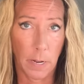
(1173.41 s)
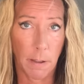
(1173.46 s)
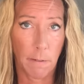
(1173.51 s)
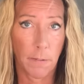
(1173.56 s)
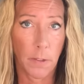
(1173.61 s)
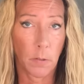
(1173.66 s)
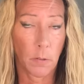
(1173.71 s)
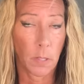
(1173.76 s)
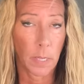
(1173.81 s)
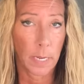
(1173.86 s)
If
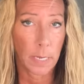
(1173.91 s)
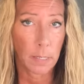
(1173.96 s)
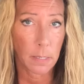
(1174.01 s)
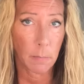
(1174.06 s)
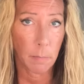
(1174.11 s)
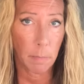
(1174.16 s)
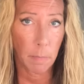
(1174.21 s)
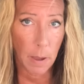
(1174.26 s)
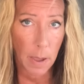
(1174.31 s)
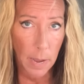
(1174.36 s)
you'd like to
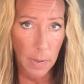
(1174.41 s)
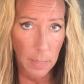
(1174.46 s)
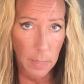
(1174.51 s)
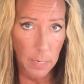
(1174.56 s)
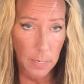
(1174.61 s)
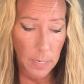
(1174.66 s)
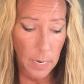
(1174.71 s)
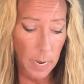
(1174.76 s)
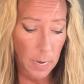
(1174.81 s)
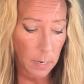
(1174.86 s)
buy the
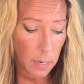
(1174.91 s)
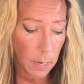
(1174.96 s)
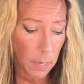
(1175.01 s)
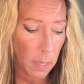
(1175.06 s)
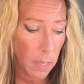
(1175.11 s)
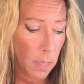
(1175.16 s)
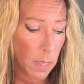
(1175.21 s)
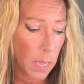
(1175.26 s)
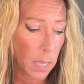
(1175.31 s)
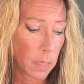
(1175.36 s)
deck,
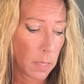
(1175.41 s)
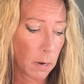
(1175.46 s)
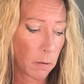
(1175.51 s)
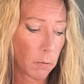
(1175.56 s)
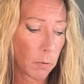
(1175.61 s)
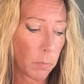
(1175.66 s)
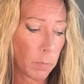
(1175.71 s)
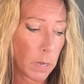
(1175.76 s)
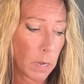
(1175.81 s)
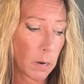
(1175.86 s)
then there
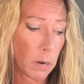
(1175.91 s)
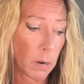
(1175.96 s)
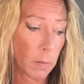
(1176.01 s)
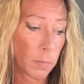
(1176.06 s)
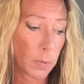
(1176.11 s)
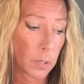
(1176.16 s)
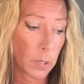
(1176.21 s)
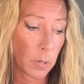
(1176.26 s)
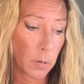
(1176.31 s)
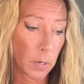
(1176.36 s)
will be an
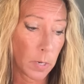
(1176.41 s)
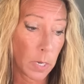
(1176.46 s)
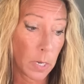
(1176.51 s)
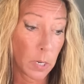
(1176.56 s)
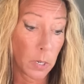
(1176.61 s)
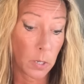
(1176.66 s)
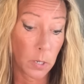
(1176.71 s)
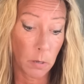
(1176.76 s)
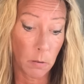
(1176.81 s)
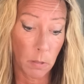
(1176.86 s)
opportunity to
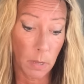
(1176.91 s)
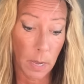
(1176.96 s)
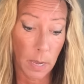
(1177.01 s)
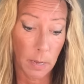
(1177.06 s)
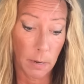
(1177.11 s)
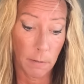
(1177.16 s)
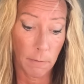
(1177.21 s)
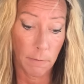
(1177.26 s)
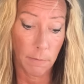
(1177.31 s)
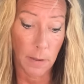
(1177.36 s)
do
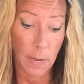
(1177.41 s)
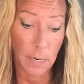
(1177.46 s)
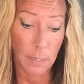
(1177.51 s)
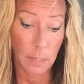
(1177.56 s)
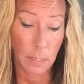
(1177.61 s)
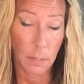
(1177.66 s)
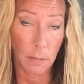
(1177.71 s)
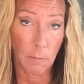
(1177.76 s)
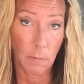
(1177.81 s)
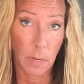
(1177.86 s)
that. In fact,
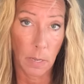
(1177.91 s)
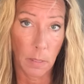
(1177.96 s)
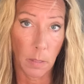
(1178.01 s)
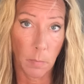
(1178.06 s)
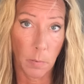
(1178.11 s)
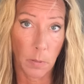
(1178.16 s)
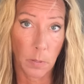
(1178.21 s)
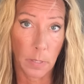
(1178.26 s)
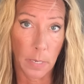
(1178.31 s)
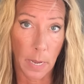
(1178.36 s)
it's
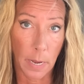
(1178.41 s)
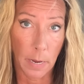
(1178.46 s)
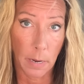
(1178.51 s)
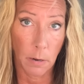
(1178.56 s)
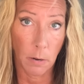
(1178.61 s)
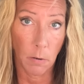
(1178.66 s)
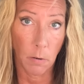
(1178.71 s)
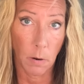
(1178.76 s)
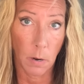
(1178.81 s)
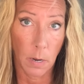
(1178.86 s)
available
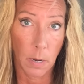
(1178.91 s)
now.